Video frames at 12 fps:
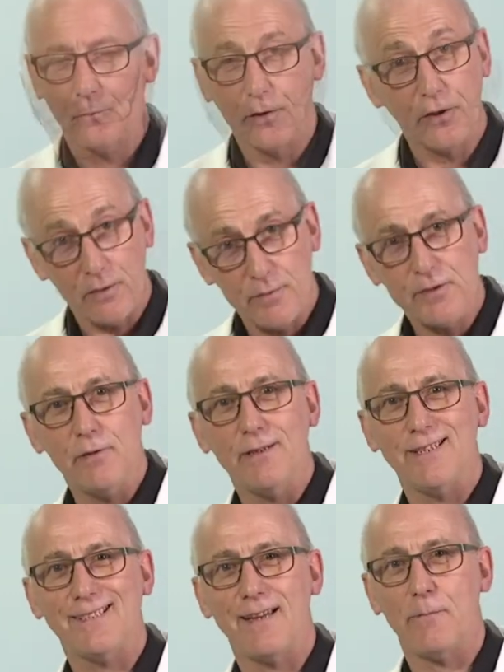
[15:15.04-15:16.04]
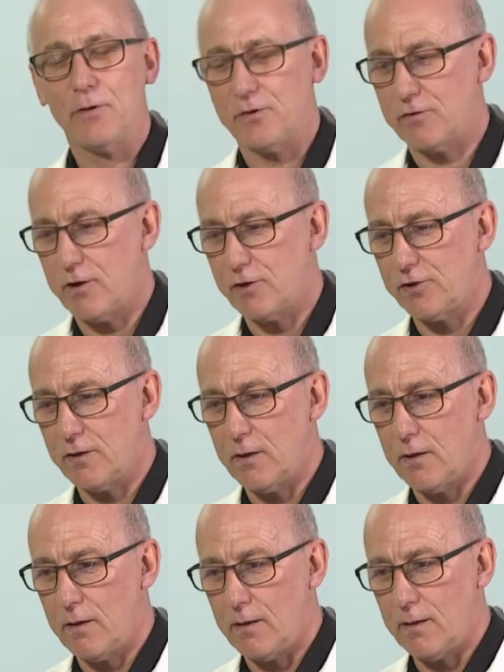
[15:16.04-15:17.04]
We're going to be doing this
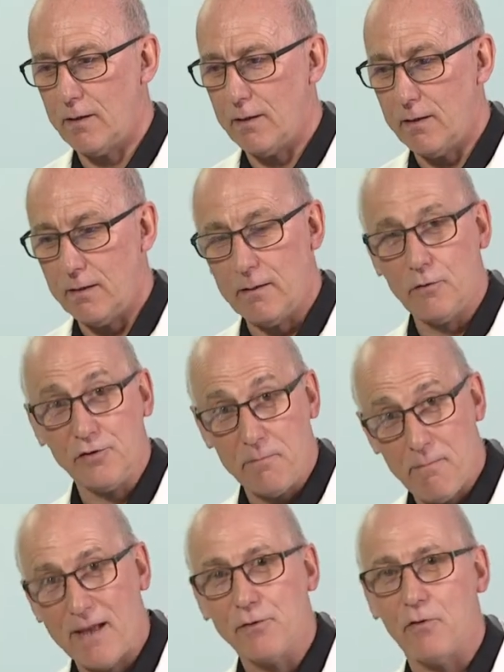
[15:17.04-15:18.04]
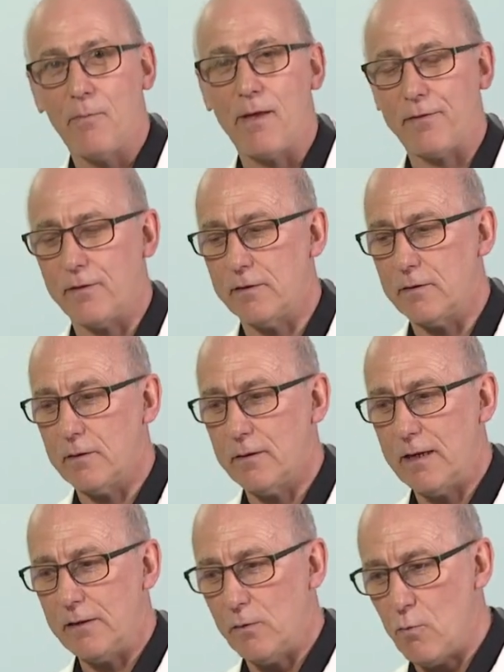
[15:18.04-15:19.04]
demonstration using manual method
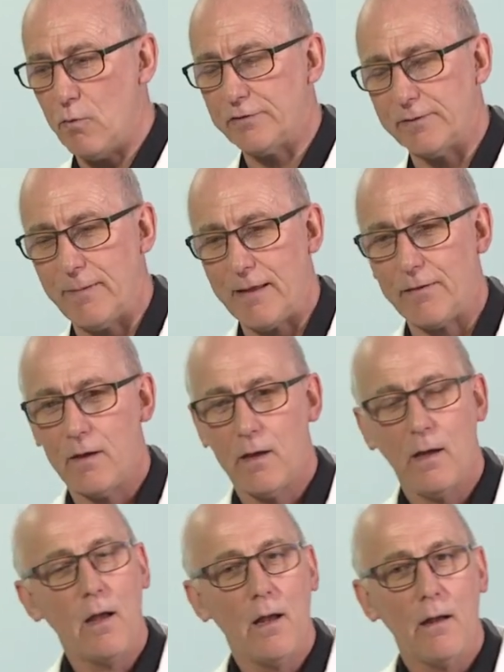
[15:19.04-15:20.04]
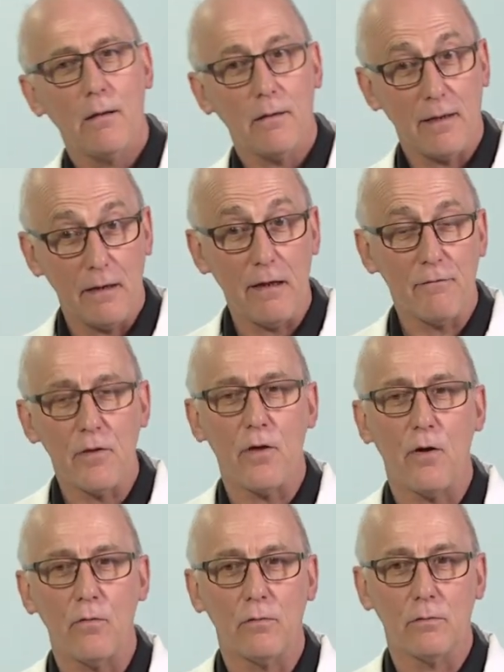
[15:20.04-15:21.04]
in the water bath, even
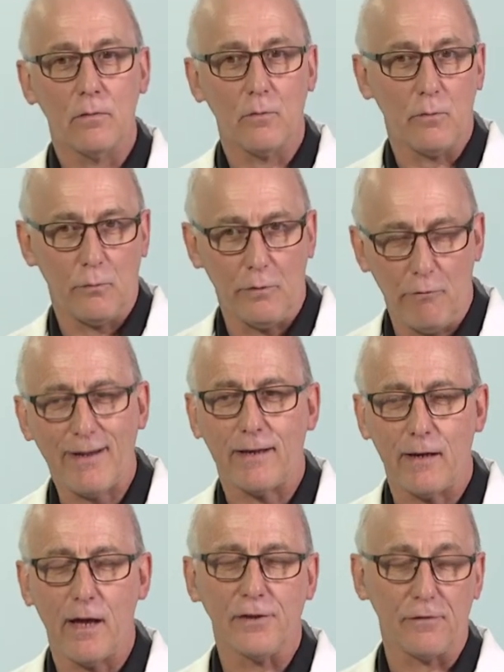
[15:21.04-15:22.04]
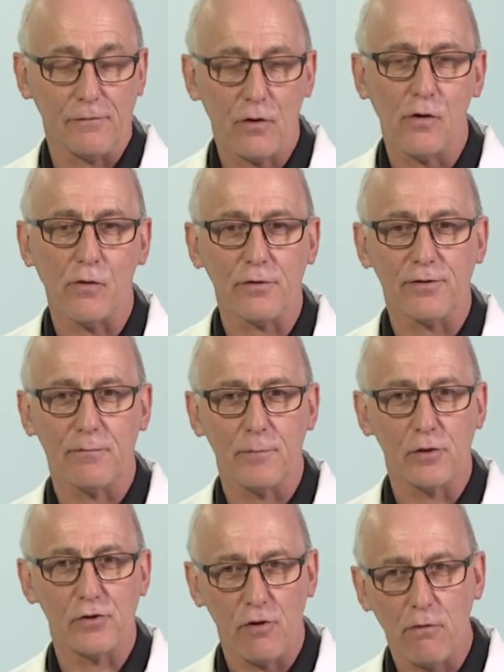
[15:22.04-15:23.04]
though we recognise, of course, the
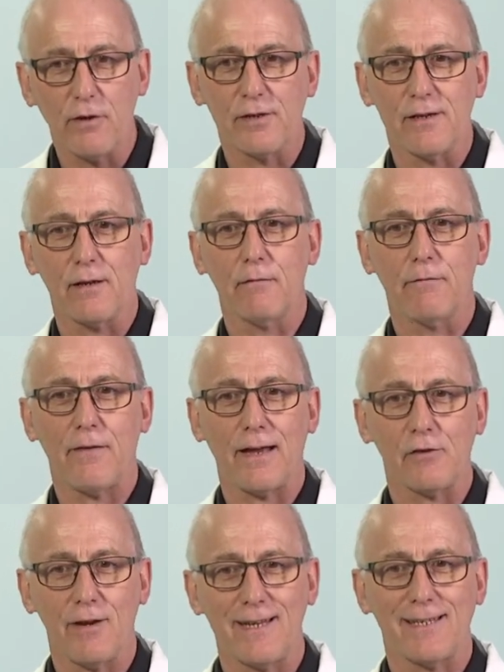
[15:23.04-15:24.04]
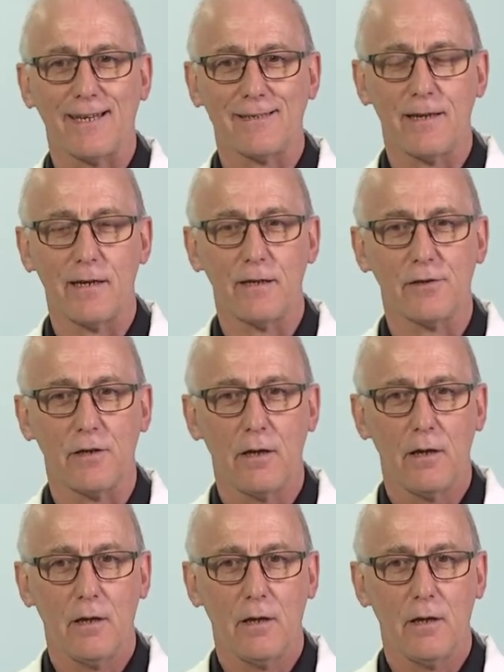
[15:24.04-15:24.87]
majority of factor VIII assays